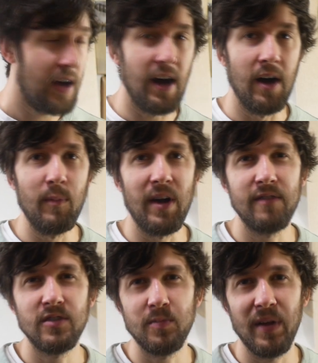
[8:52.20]
And
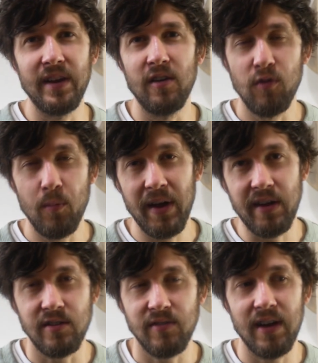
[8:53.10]
I've just played it over a
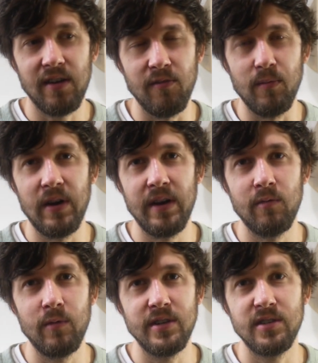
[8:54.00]
backing track of
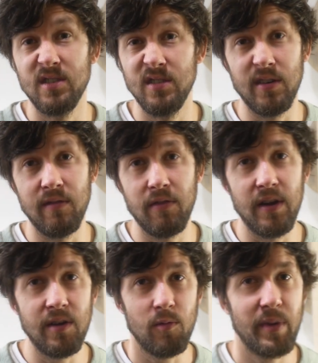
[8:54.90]
mine, which you can
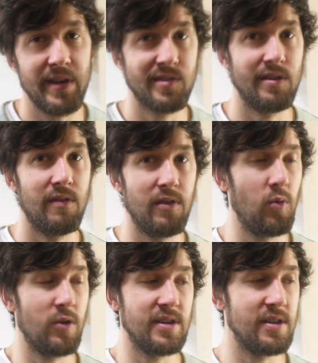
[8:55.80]
find on Patreon if you
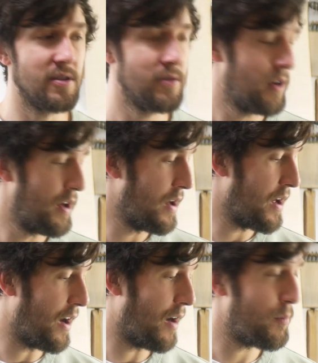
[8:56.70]
wanted to.
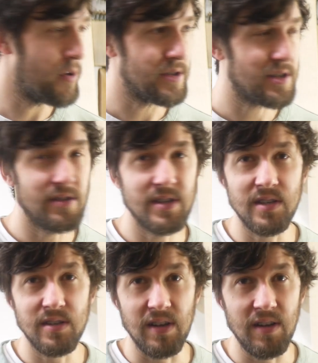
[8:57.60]
But so this is
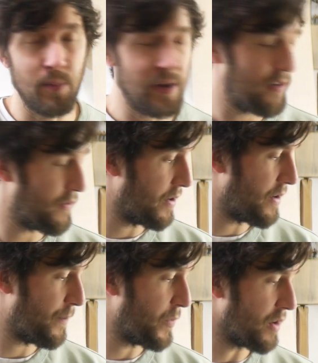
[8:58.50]
just a little bit of
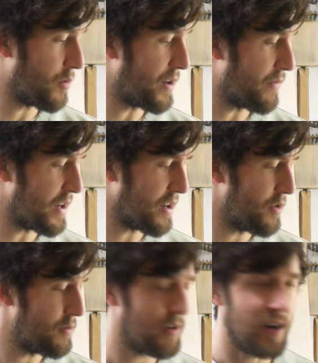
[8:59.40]
a quick
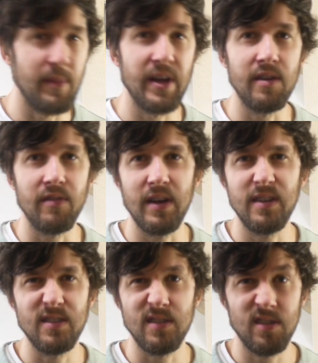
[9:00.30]
video I made of that,
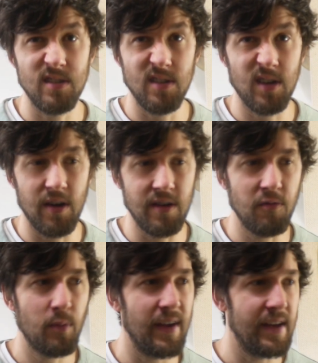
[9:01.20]
just kind
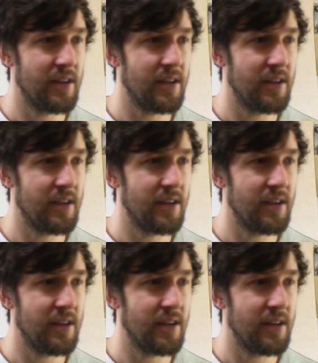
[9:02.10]
of playing